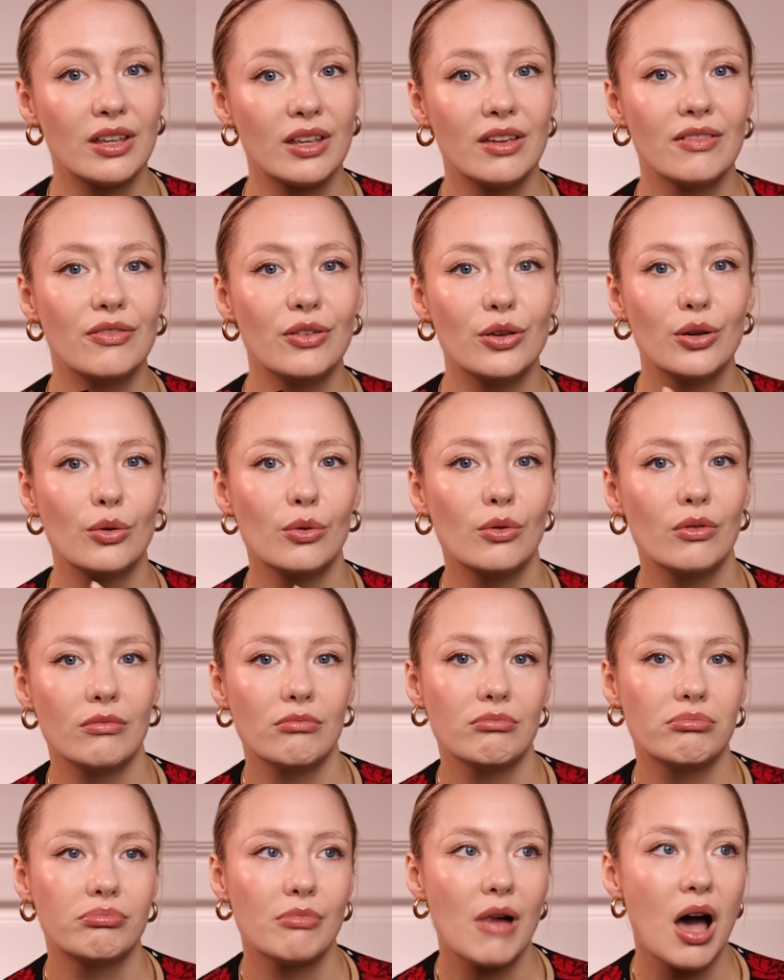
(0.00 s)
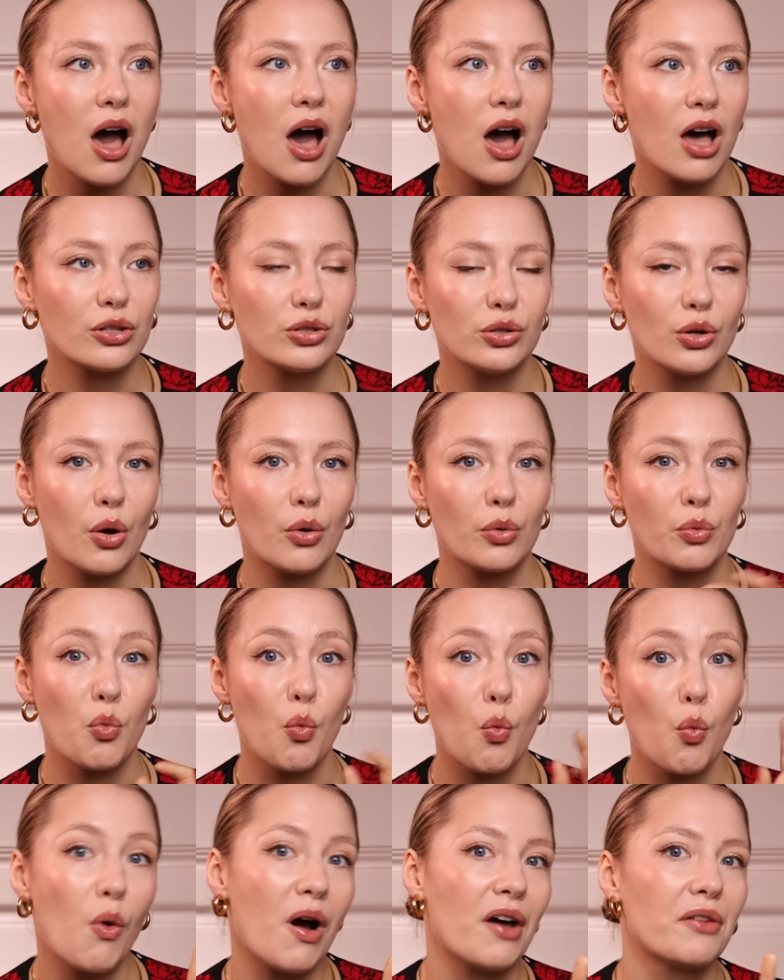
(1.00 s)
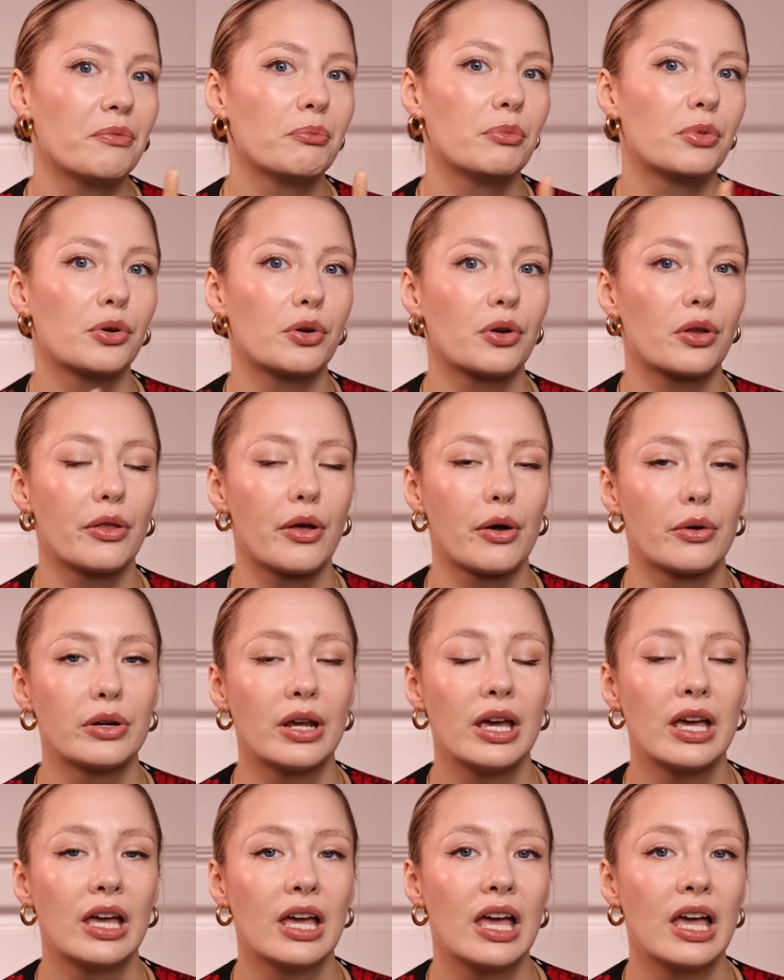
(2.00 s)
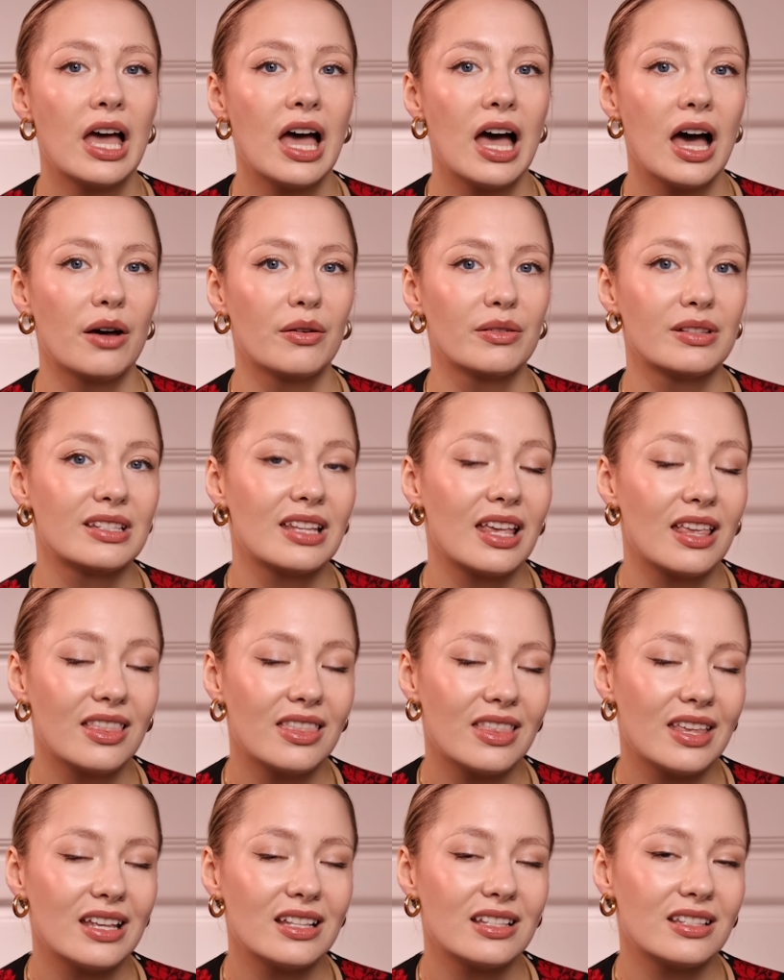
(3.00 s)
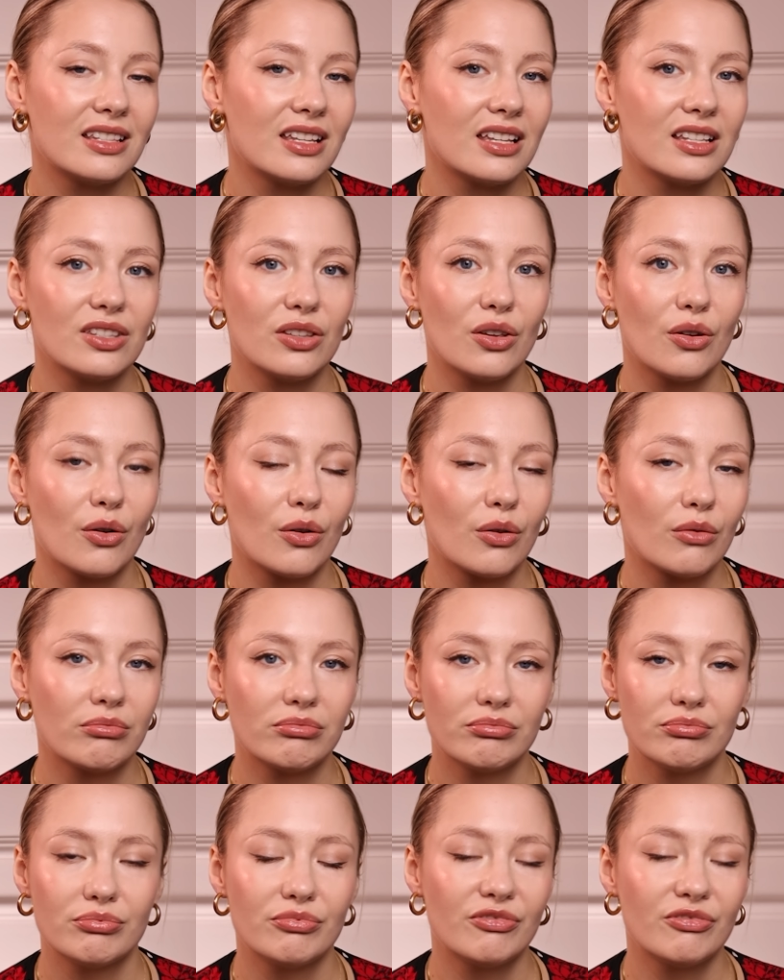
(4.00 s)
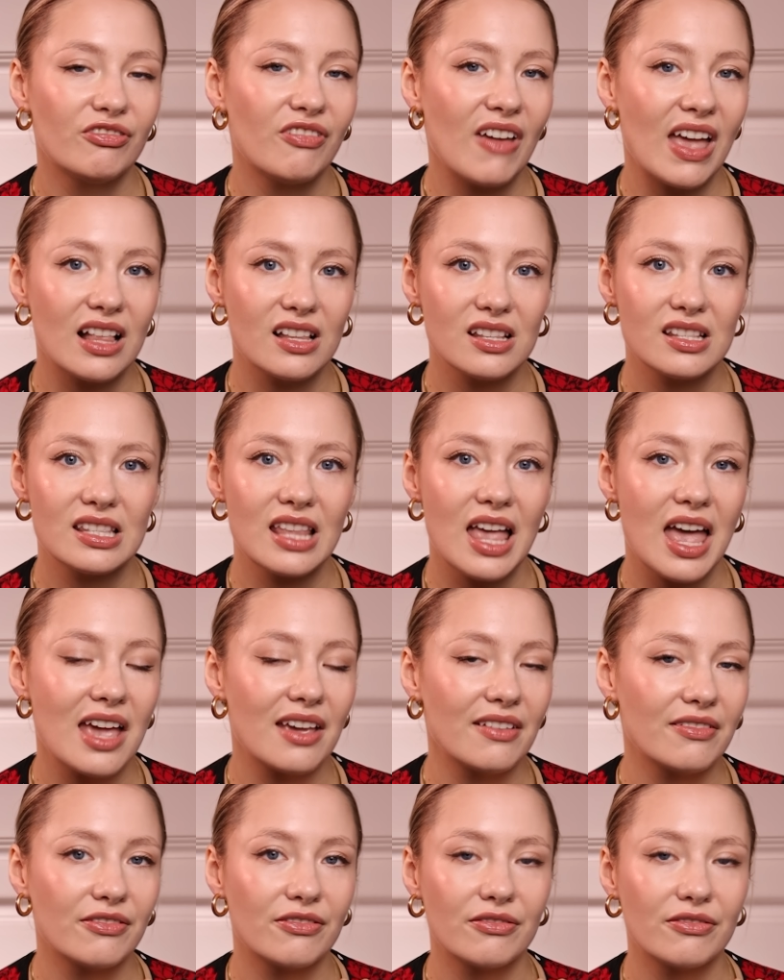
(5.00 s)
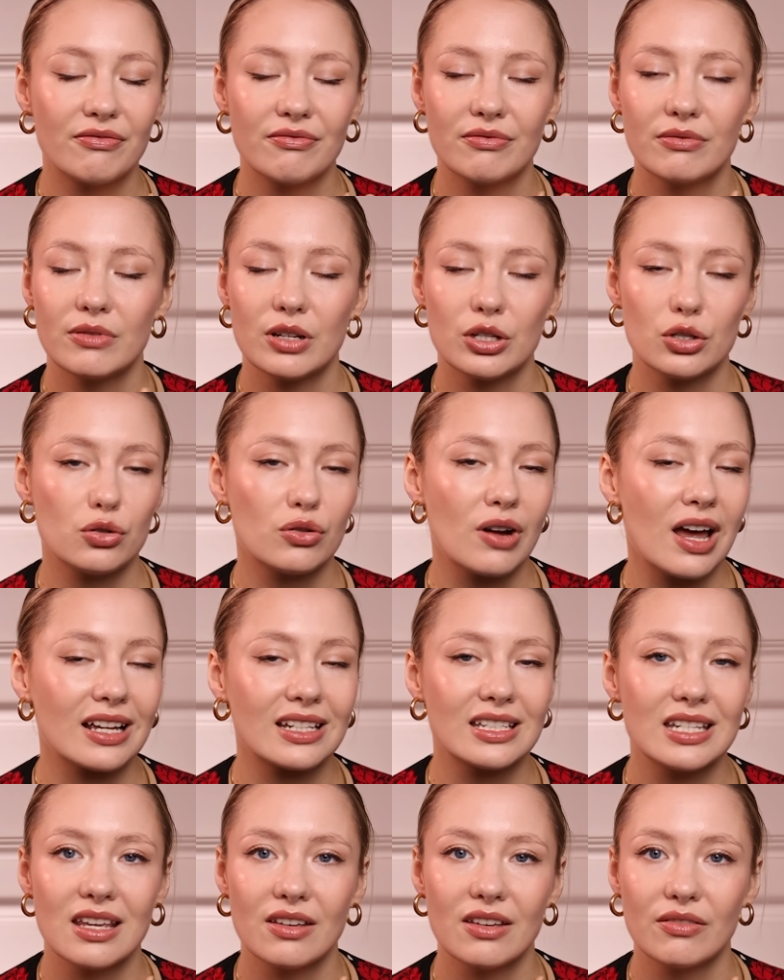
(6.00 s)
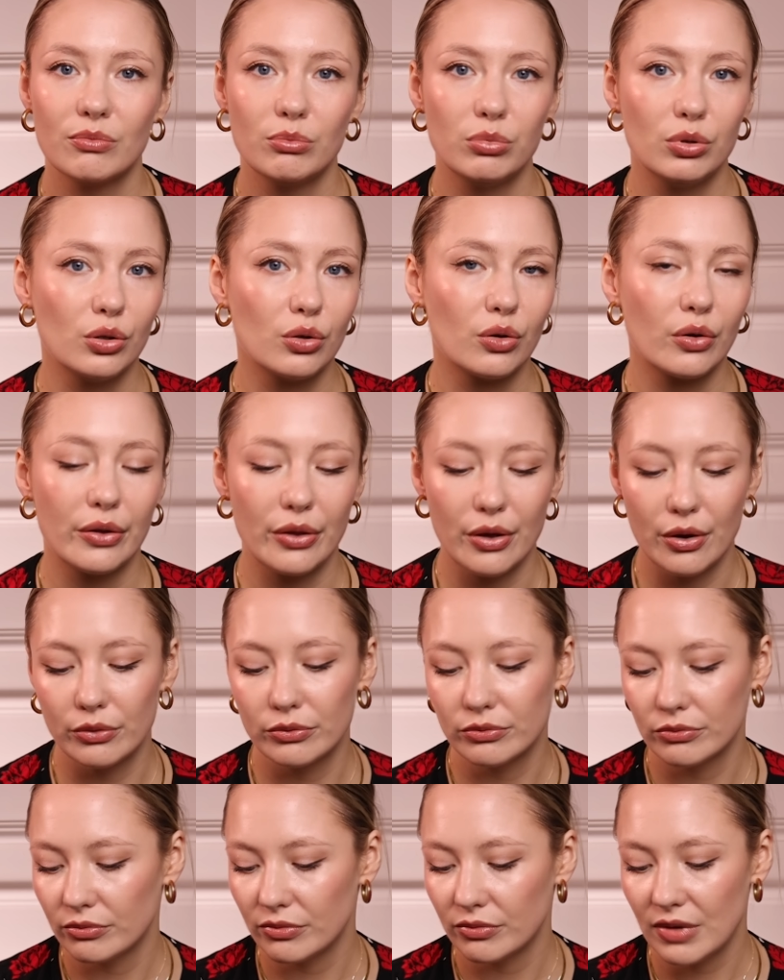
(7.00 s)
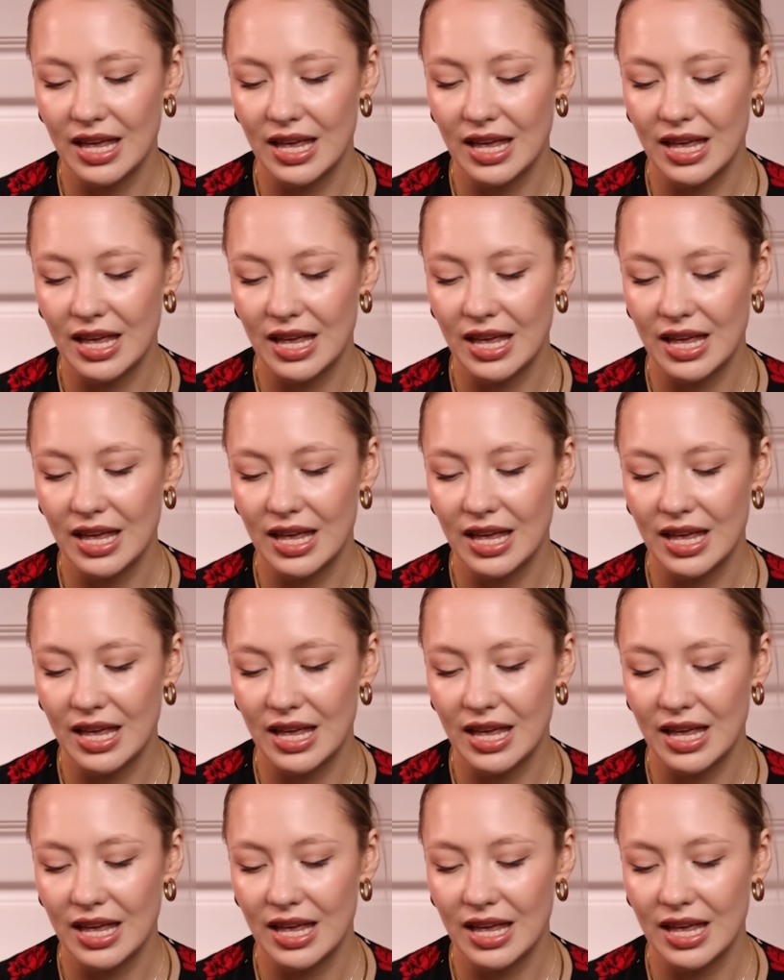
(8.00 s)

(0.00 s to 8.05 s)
If you are to own one blue cologne, I would say this is your fail-safe, attractive blue cologne.